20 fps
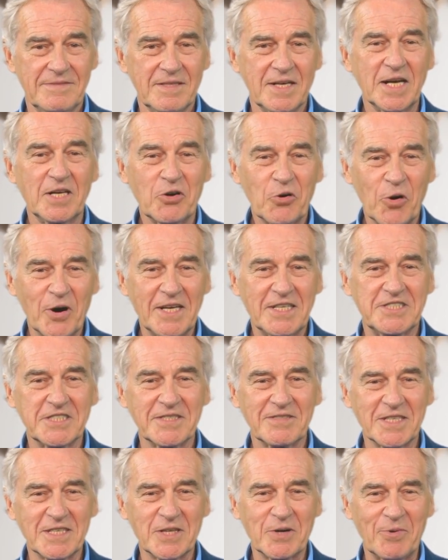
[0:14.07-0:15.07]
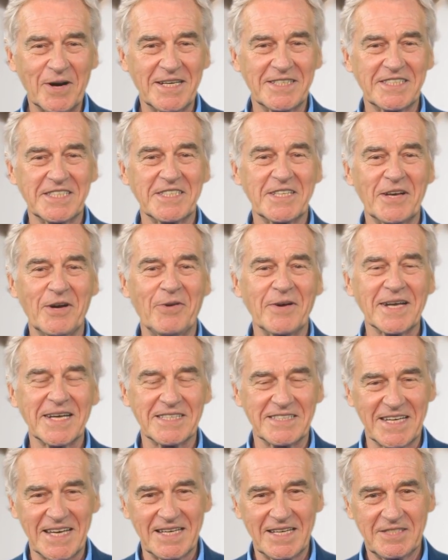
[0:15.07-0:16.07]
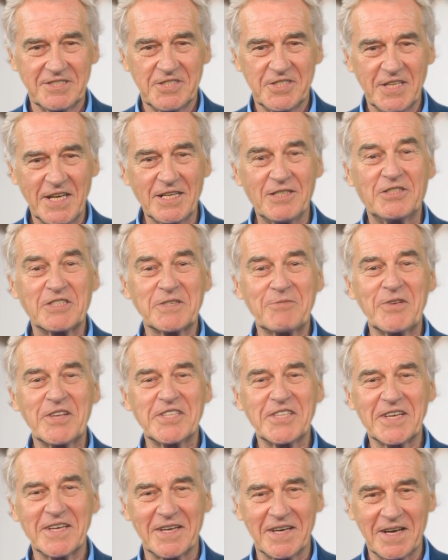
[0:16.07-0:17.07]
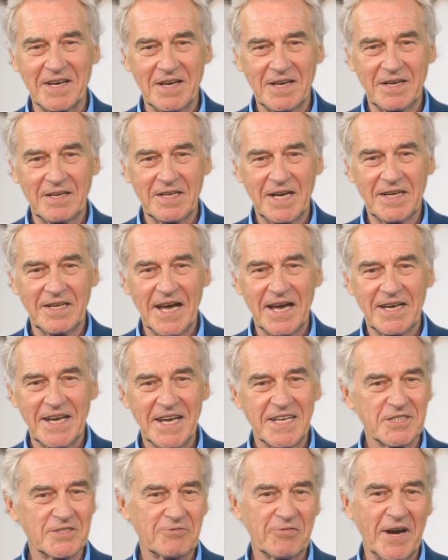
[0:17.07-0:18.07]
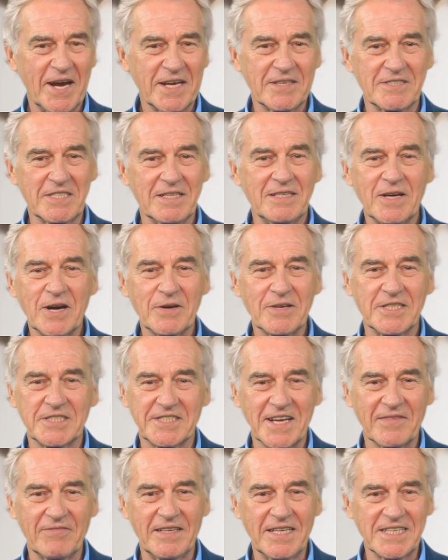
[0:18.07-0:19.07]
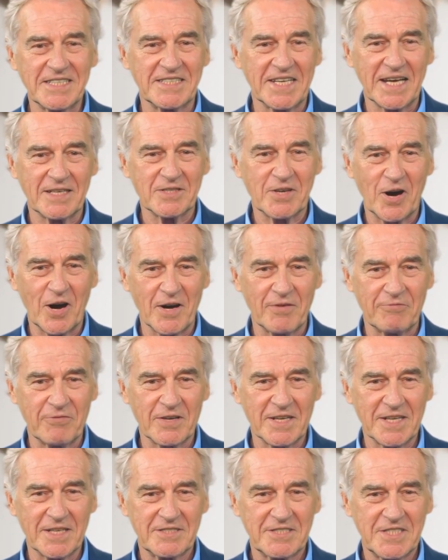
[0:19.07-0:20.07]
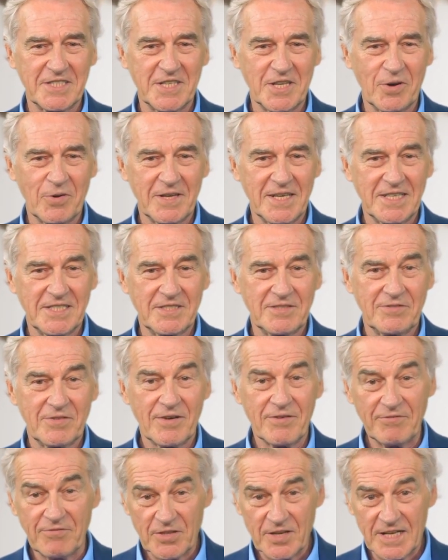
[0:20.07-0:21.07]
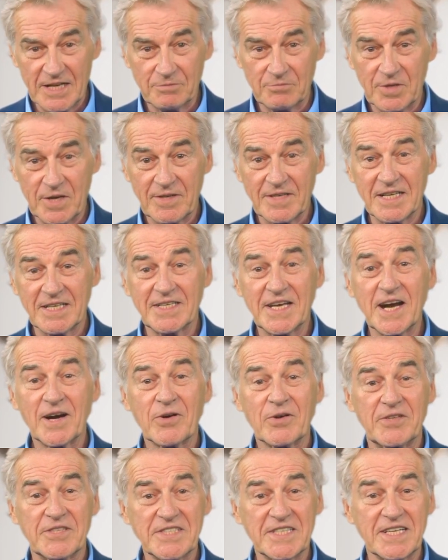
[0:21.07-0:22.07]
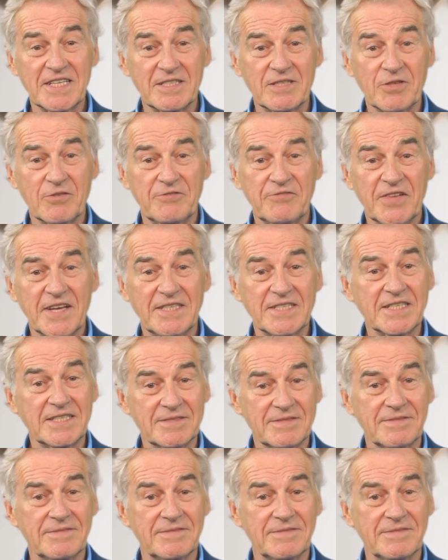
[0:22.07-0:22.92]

According to the U.S. Securities and Exchange Commission, Kineta has filed a notice of an exempt offering of securities for $30 million in new funding.